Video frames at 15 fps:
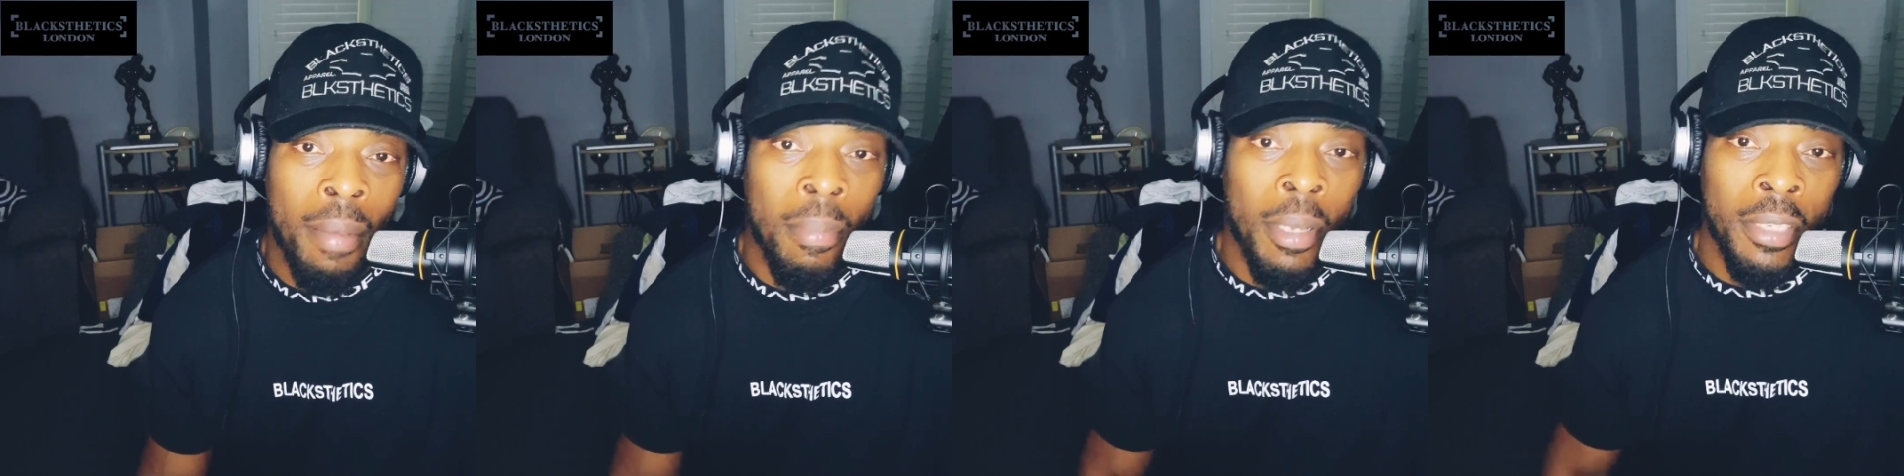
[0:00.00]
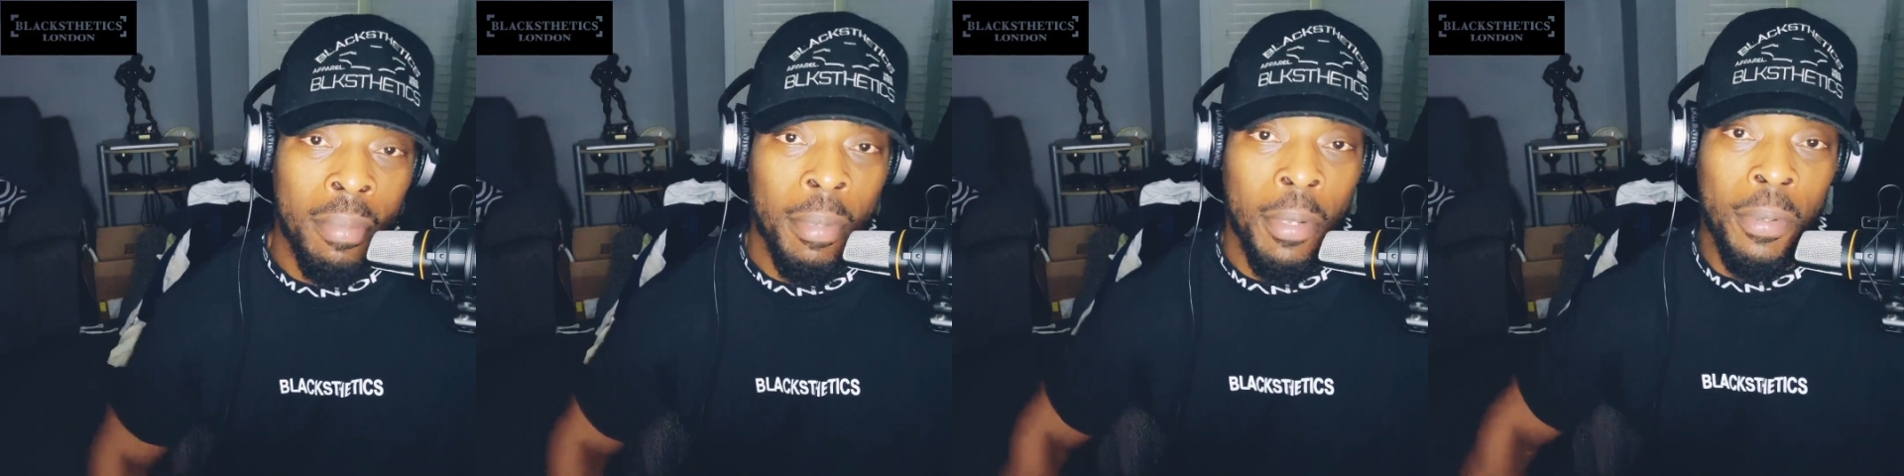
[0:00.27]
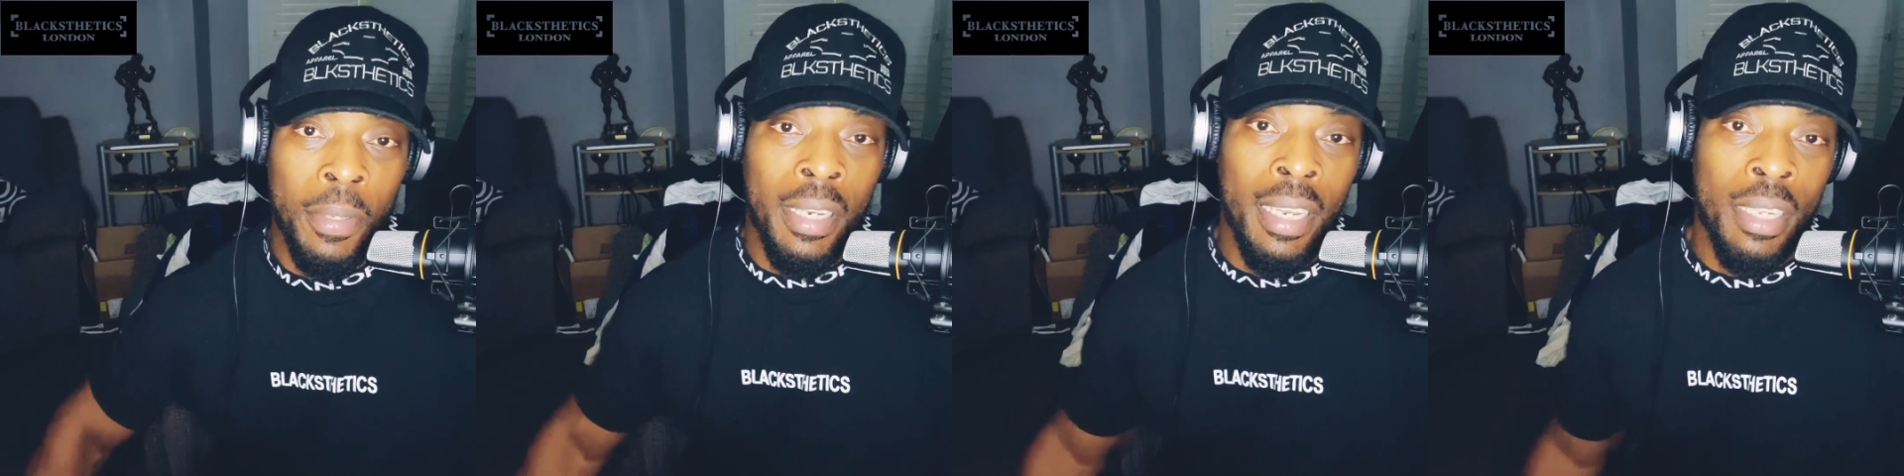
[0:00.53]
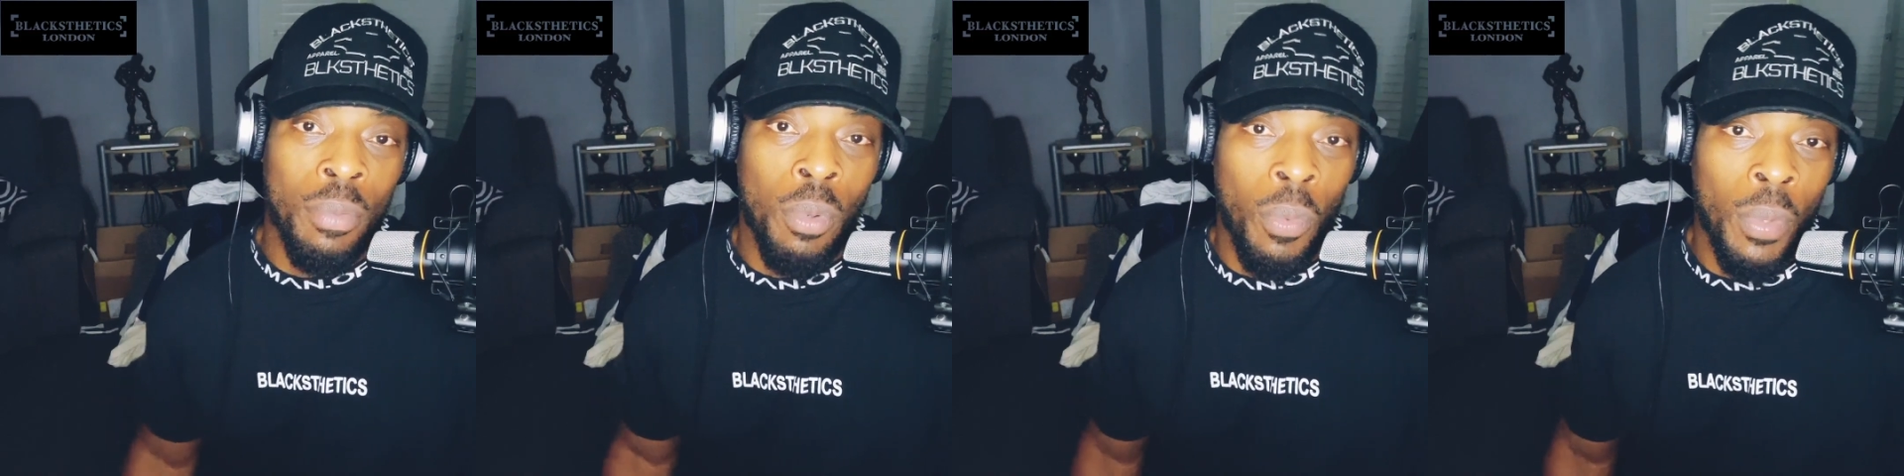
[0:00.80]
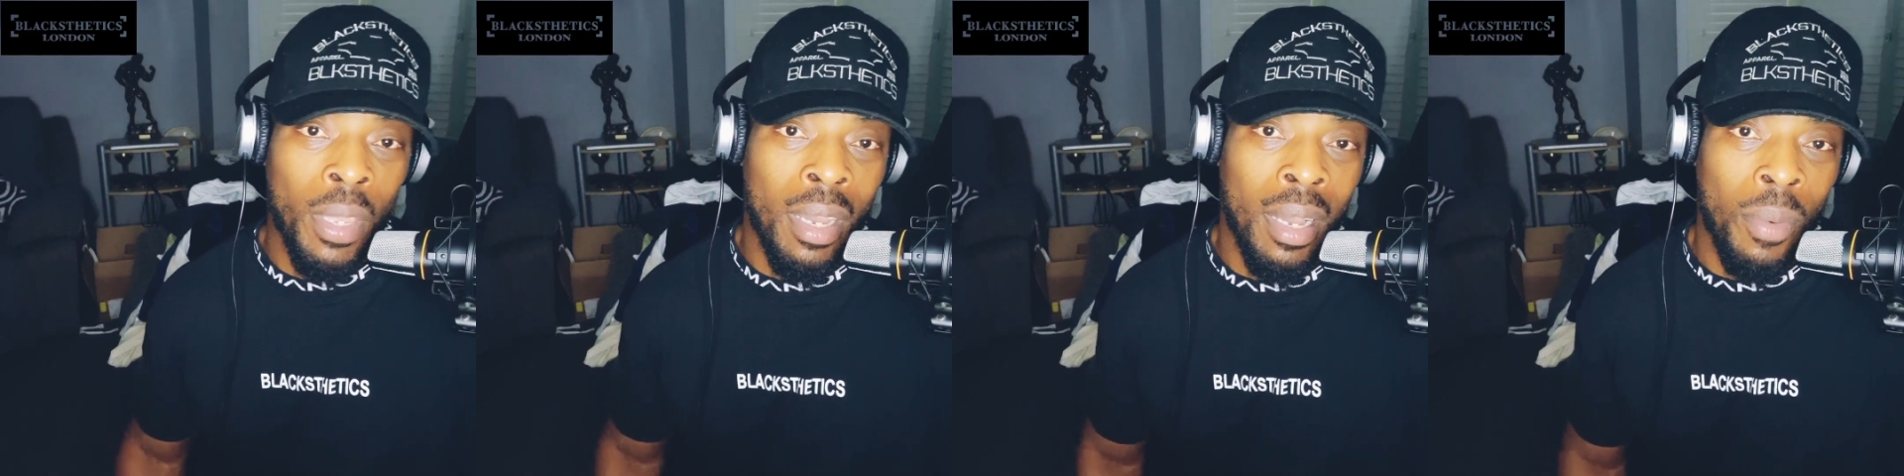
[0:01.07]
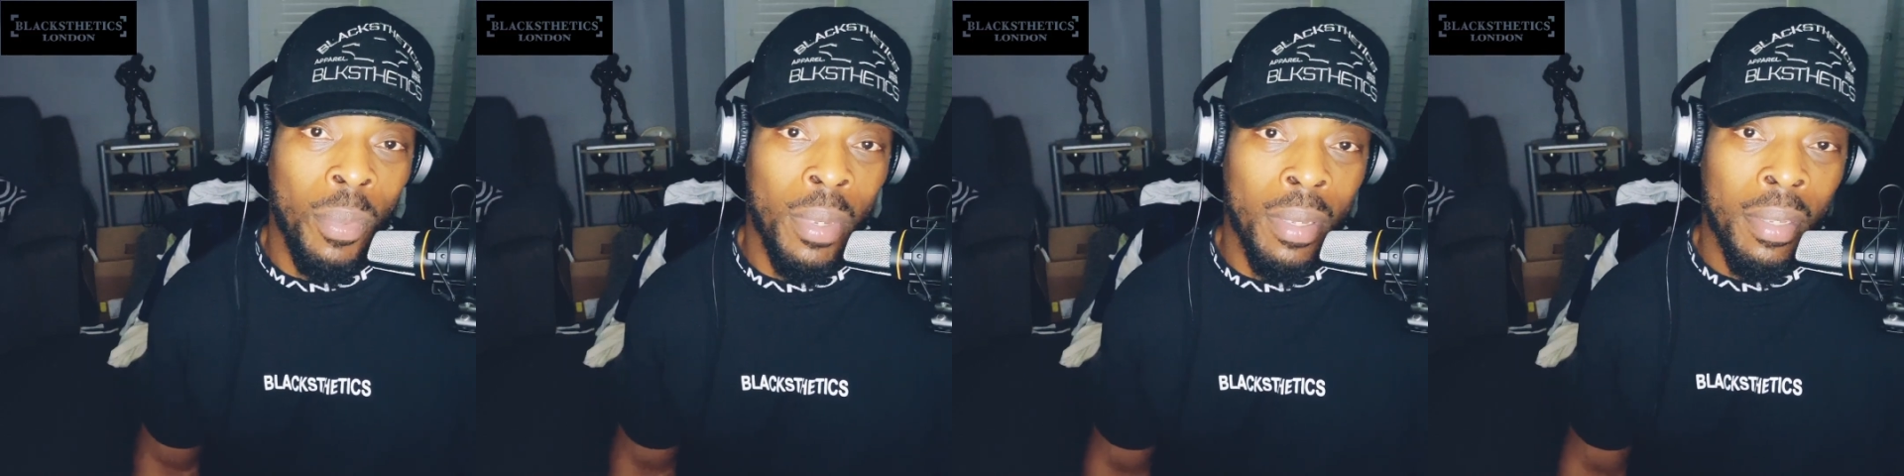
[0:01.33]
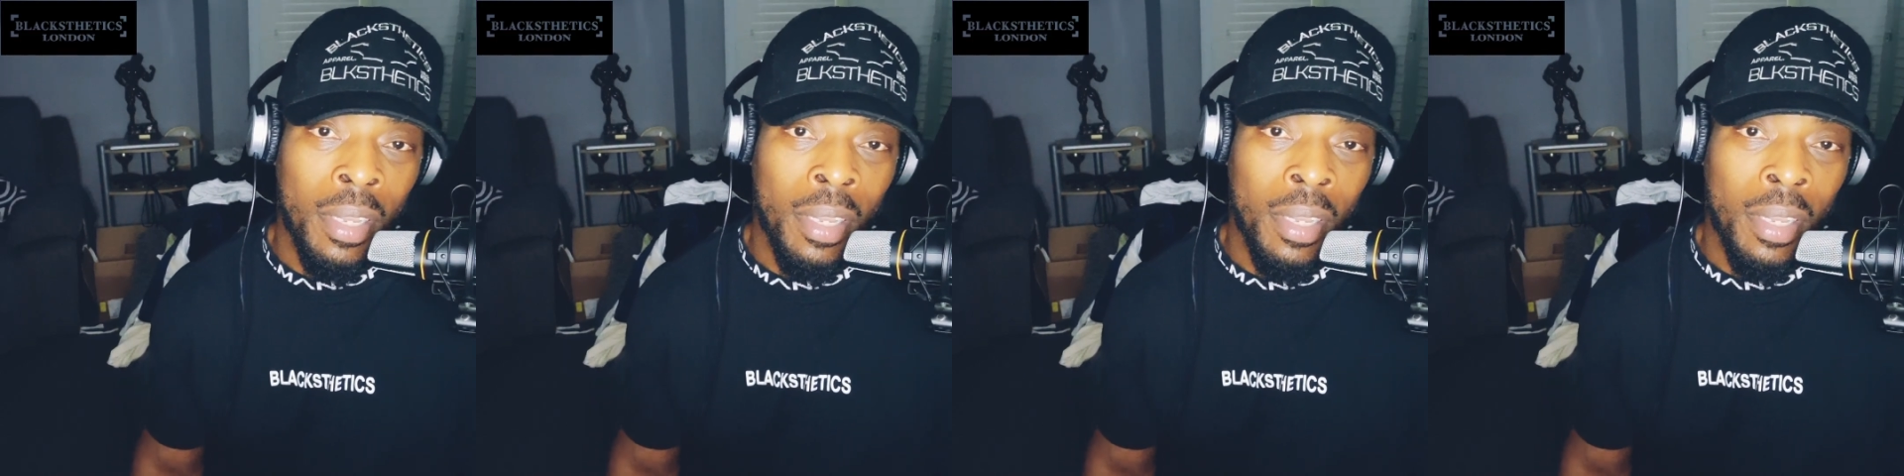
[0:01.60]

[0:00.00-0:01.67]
muscle building. That's what we are.